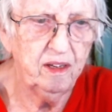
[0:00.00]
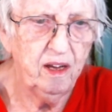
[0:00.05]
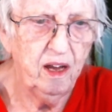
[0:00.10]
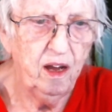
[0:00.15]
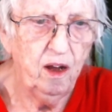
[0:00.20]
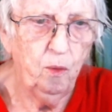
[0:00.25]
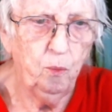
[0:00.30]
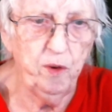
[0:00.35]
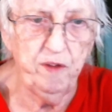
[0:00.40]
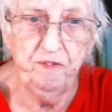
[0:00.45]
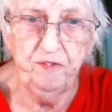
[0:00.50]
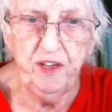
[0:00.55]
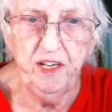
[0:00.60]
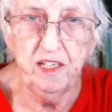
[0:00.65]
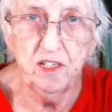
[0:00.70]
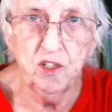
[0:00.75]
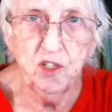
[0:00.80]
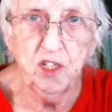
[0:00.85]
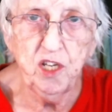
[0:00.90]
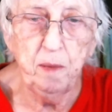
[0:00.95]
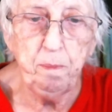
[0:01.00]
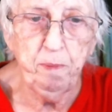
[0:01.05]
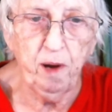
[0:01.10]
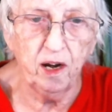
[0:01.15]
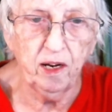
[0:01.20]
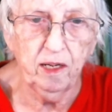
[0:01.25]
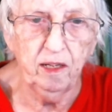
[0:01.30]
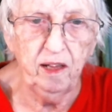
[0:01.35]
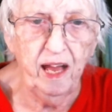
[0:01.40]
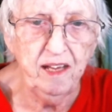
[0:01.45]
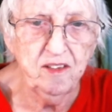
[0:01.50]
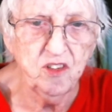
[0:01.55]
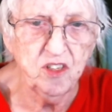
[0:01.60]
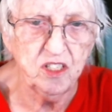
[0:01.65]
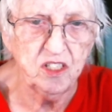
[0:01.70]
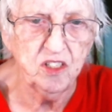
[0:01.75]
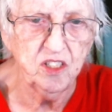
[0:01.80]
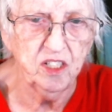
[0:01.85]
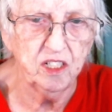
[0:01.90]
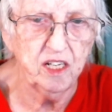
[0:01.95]
We finished up our
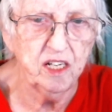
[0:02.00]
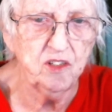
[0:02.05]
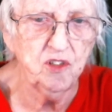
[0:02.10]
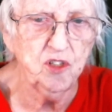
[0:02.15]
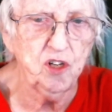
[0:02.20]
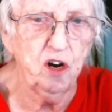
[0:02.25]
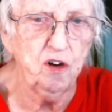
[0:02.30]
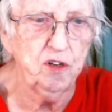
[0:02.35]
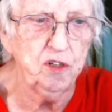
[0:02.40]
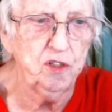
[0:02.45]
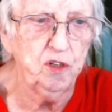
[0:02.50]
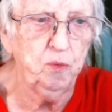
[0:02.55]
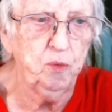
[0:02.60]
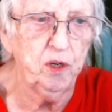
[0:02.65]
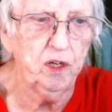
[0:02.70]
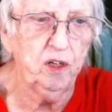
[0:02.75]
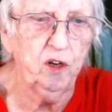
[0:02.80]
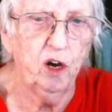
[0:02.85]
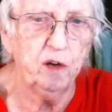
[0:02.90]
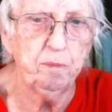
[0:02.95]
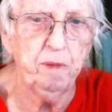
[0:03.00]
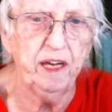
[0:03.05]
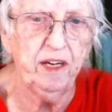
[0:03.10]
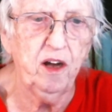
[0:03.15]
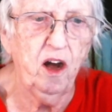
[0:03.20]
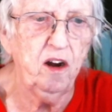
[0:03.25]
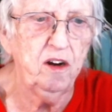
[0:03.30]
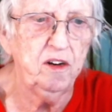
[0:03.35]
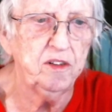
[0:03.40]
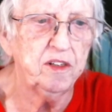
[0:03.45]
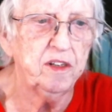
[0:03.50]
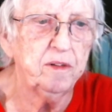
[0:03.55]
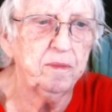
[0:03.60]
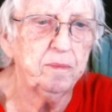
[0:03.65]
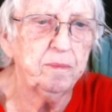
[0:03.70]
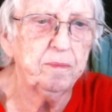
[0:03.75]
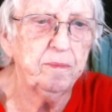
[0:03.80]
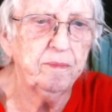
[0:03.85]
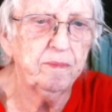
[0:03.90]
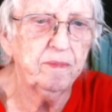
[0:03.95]
classes, and I started to work on my garden.
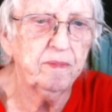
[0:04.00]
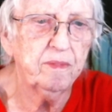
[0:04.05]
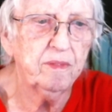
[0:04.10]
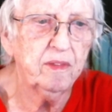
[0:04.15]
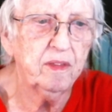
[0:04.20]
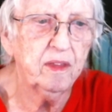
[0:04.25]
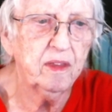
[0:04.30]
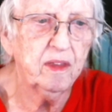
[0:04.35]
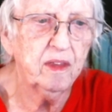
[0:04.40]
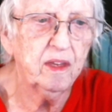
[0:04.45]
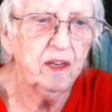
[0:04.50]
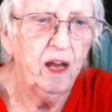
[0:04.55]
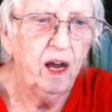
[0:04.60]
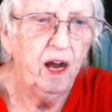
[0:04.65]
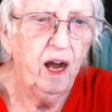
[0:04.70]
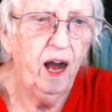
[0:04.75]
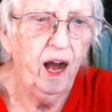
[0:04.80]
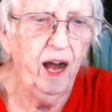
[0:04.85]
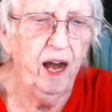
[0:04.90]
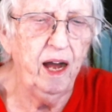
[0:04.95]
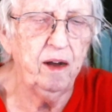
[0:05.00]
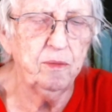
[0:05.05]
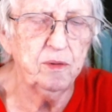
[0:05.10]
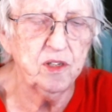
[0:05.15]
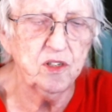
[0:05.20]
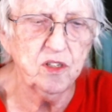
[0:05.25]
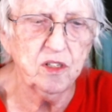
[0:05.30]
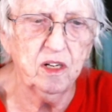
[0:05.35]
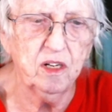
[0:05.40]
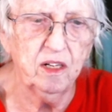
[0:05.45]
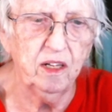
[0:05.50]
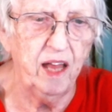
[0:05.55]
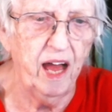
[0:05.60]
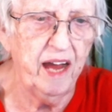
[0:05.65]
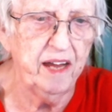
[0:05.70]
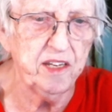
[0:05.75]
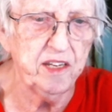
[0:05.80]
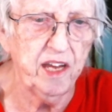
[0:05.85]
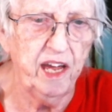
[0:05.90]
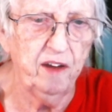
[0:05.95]
I was
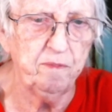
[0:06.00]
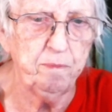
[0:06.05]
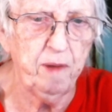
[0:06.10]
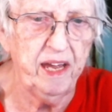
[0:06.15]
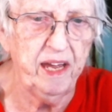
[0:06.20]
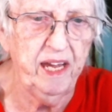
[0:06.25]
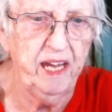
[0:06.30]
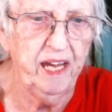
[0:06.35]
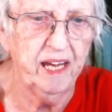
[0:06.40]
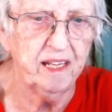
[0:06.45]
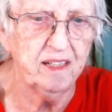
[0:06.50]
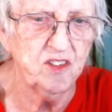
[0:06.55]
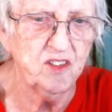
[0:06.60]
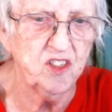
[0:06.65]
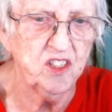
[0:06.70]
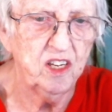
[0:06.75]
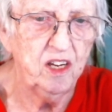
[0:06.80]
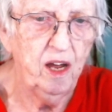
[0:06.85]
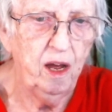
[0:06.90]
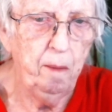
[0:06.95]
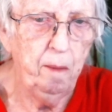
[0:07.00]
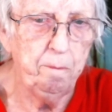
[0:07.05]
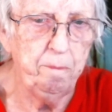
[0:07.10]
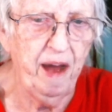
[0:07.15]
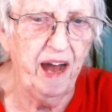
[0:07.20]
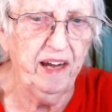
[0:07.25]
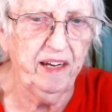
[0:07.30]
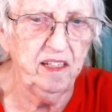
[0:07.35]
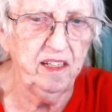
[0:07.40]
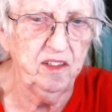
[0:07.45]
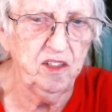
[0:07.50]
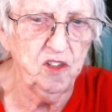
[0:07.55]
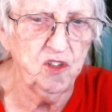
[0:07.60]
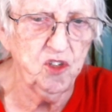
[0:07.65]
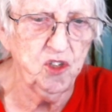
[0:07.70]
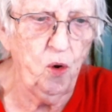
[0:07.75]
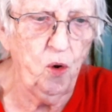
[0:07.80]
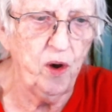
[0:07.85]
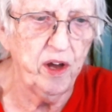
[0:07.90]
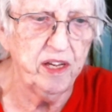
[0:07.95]
glad to have my hands back in the
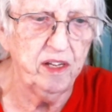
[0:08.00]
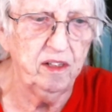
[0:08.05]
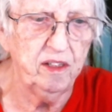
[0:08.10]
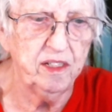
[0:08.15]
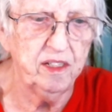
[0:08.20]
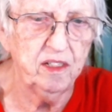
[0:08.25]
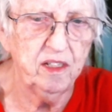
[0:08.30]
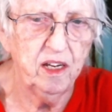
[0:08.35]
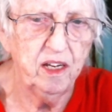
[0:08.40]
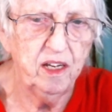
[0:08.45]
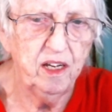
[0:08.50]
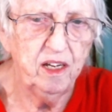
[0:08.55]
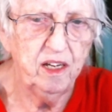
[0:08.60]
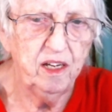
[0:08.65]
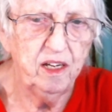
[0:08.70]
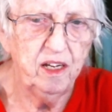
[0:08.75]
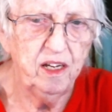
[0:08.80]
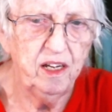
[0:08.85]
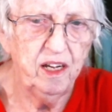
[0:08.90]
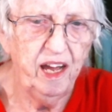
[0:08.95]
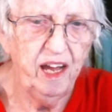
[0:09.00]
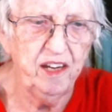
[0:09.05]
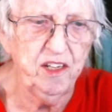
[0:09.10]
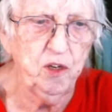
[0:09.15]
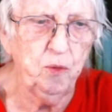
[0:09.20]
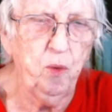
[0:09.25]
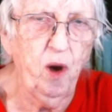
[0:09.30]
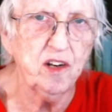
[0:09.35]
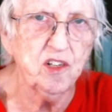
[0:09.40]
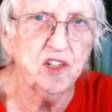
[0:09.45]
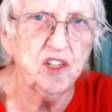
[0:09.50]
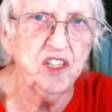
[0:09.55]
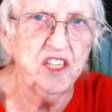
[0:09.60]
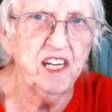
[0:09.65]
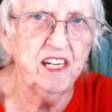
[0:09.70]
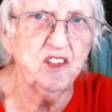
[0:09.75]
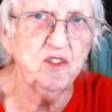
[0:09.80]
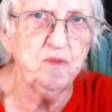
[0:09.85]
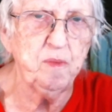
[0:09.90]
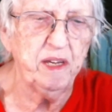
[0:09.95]
soil and to watch
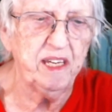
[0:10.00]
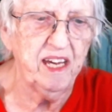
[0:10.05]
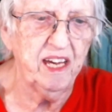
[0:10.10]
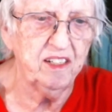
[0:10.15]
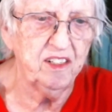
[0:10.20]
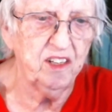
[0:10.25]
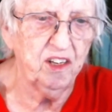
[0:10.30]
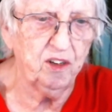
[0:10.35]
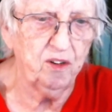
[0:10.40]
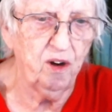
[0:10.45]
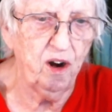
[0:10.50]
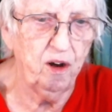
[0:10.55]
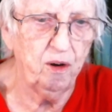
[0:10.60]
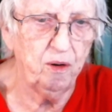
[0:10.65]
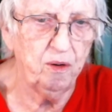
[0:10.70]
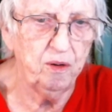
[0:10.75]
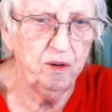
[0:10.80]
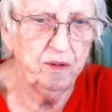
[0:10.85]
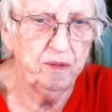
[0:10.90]
things begin to grow.